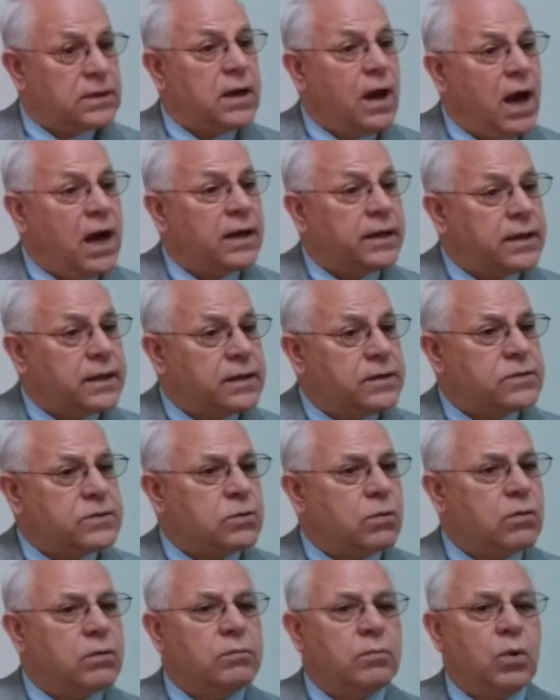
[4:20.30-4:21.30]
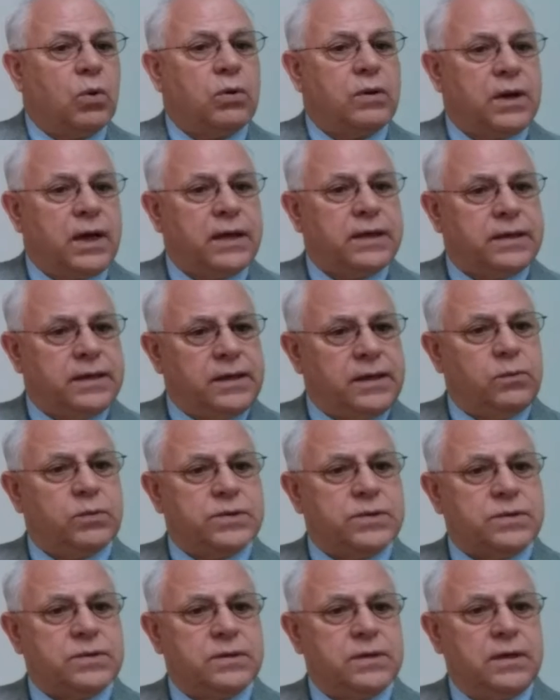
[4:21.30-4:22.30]
colleagues, or more like he
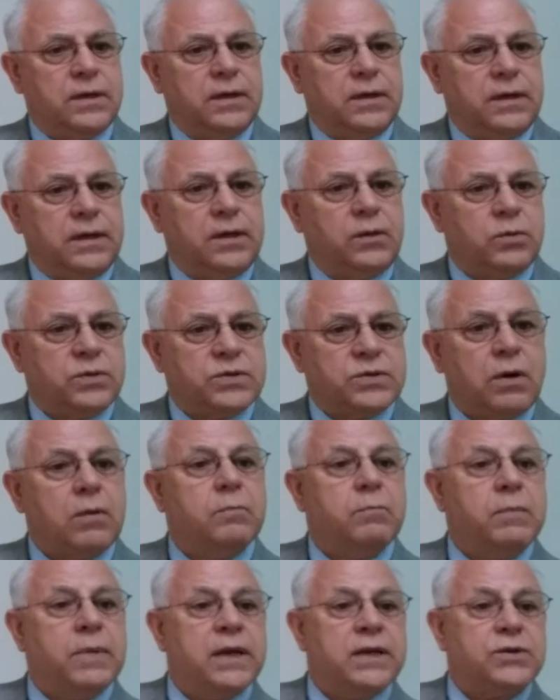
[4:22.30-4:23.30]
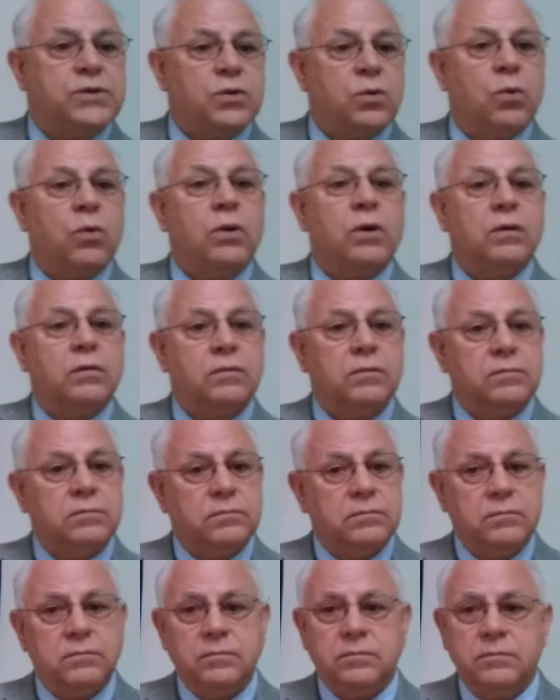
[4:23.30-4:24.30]
was her mentor.
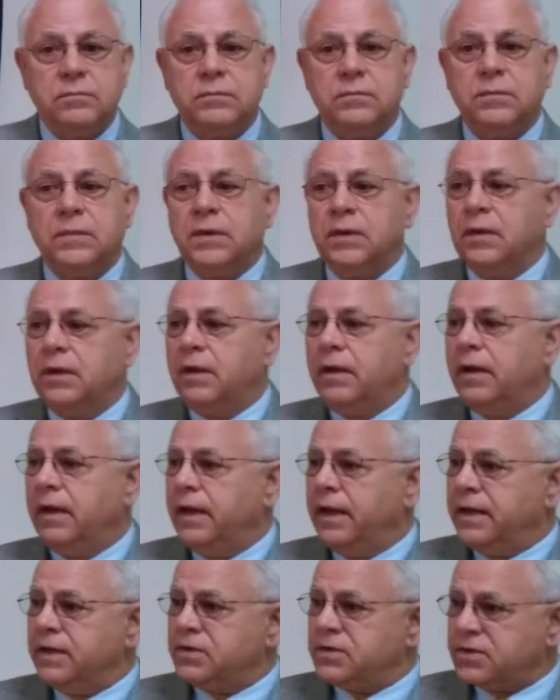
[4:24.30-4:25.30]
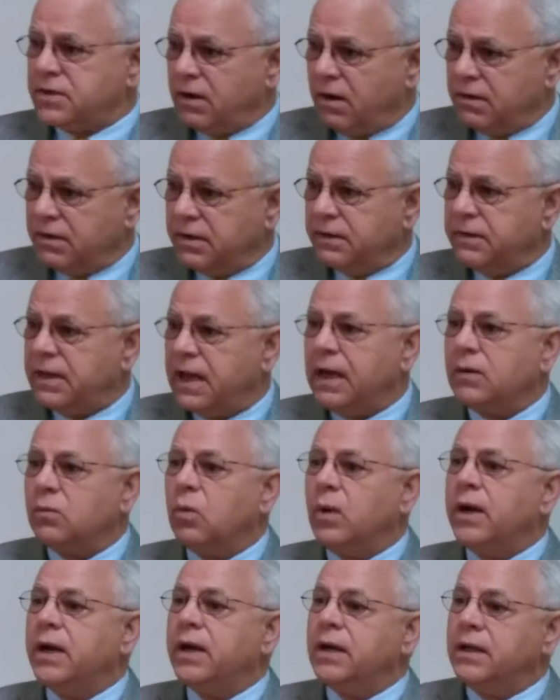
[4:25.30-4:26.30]
And it started
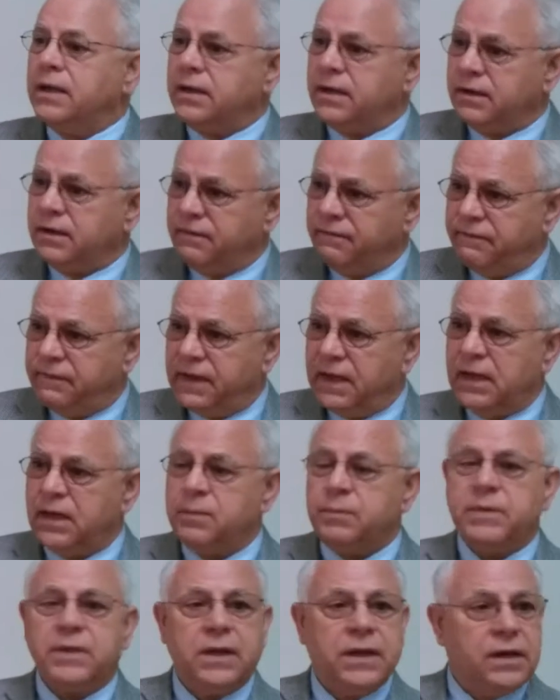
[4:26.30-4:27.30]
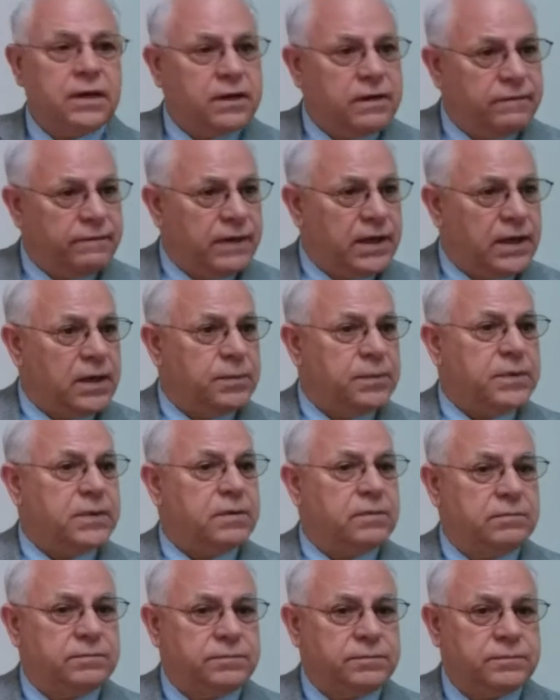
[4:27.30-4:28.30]
that way, and it developed and it developed.
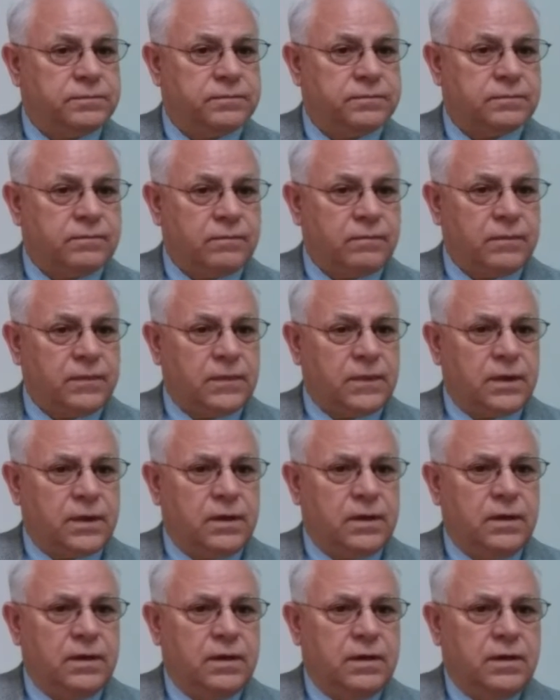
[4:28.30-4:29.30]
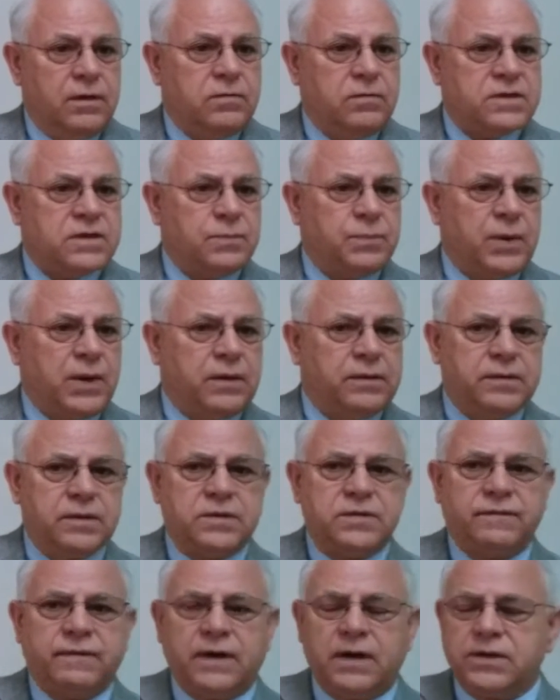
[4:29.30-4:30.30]
Here's the part
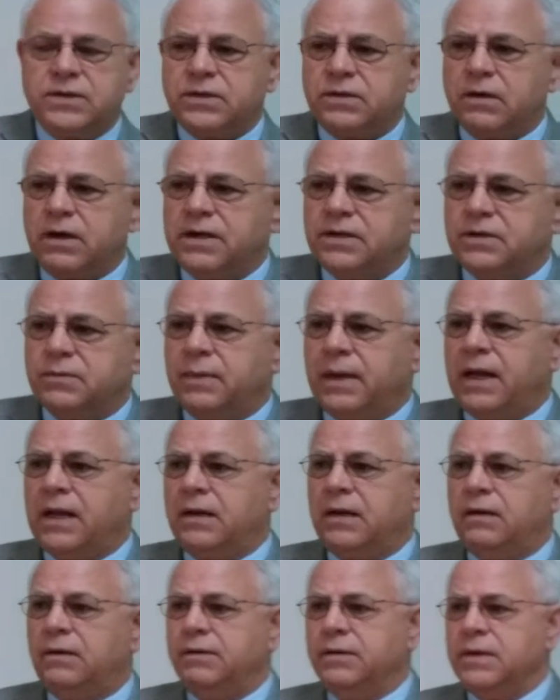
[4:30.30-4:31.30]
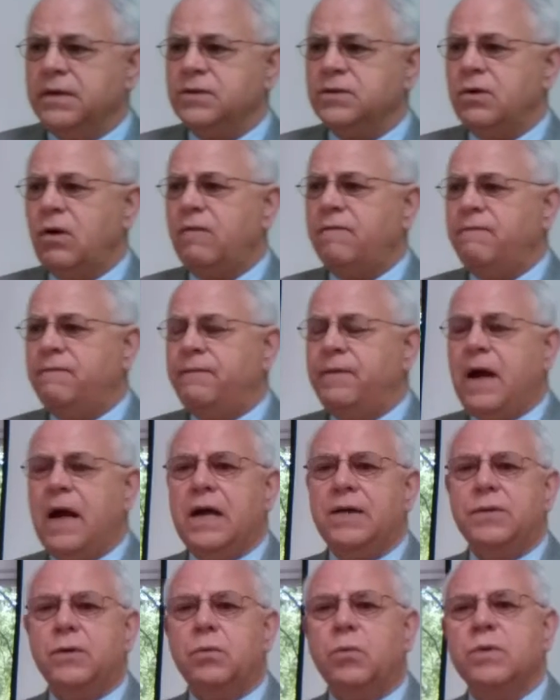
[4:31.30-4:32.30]
that's very strange about all this. Her
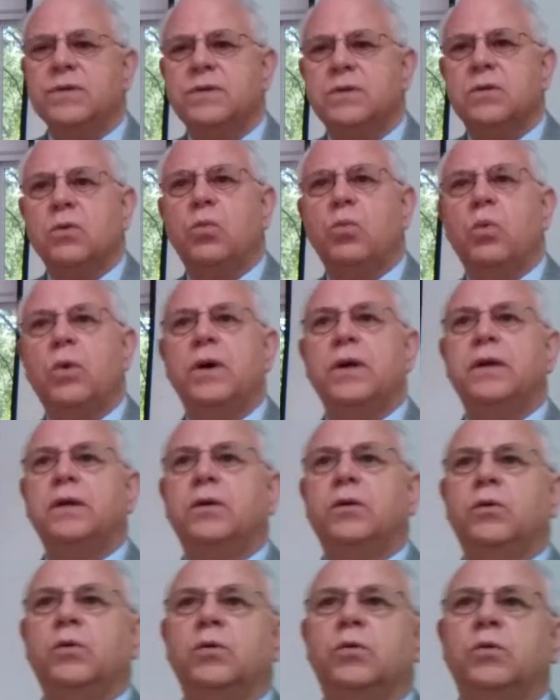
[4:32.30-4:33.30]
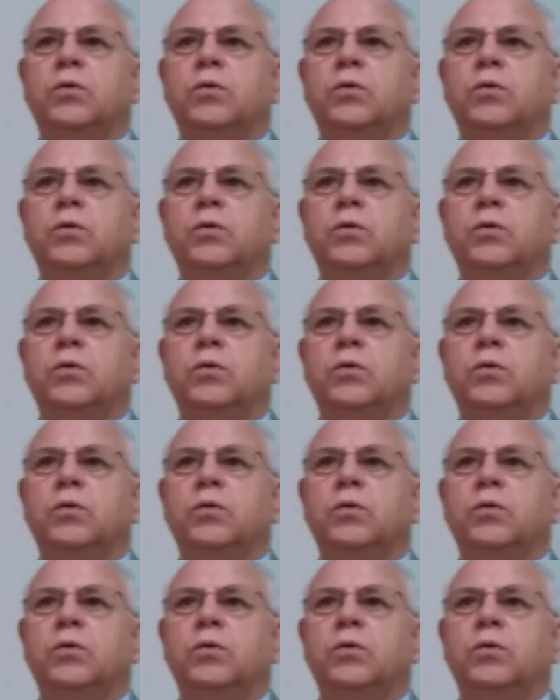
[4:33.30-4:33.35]
father was the one